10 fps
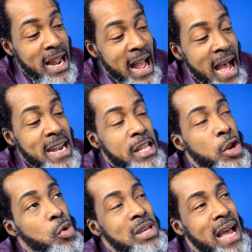And,
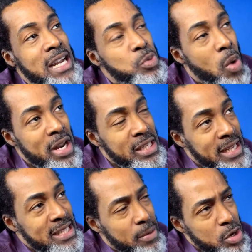that is one of the
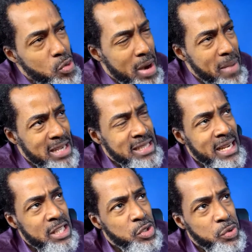things that we do at
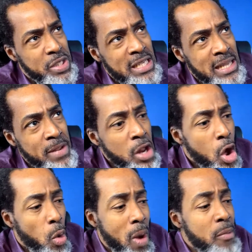Batson Associates. I mean,
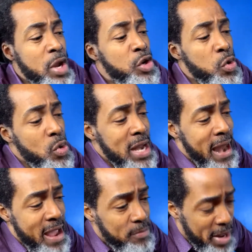when we do the
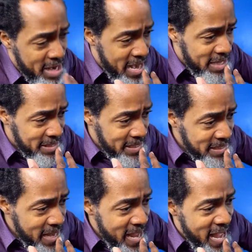live blood
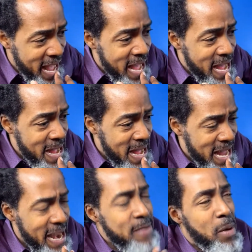analysis,
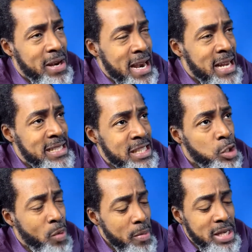a live blood analysis
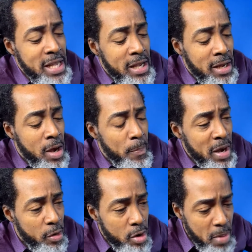is where we take
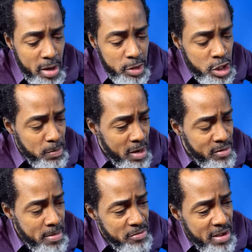capillary blood, which is blood
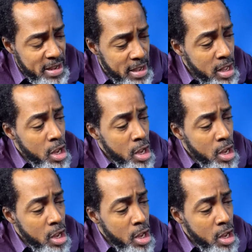from your finger.